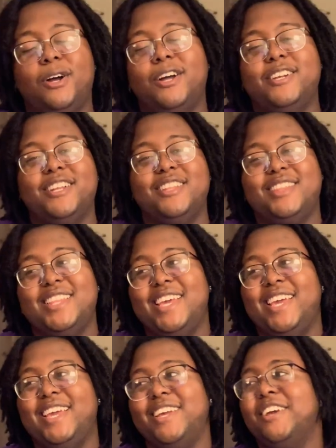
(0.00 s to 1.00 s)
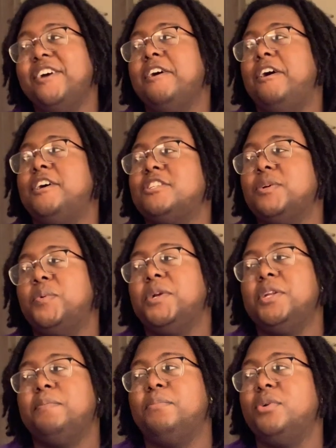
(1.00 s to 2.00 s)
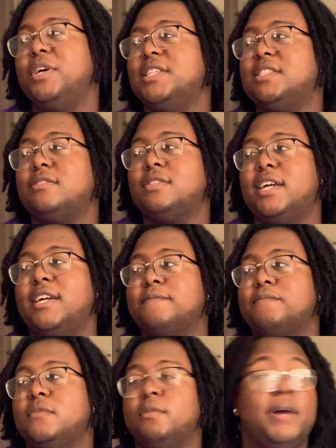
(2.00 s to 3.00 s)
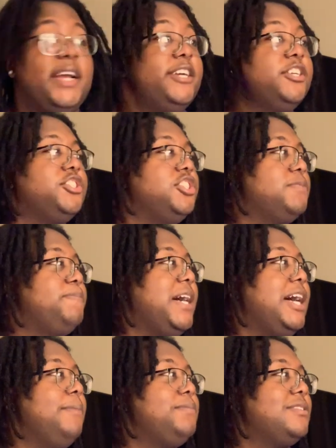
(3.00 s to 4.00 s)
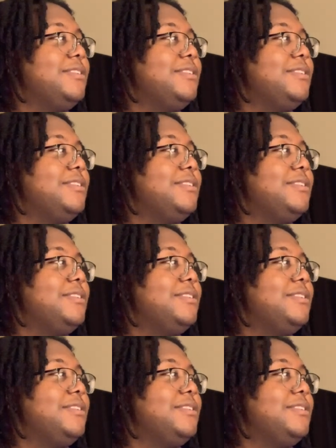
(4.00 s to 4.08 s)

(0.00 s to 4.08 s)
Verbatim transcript: on the thing, also one of the boys is like, my ears just popped.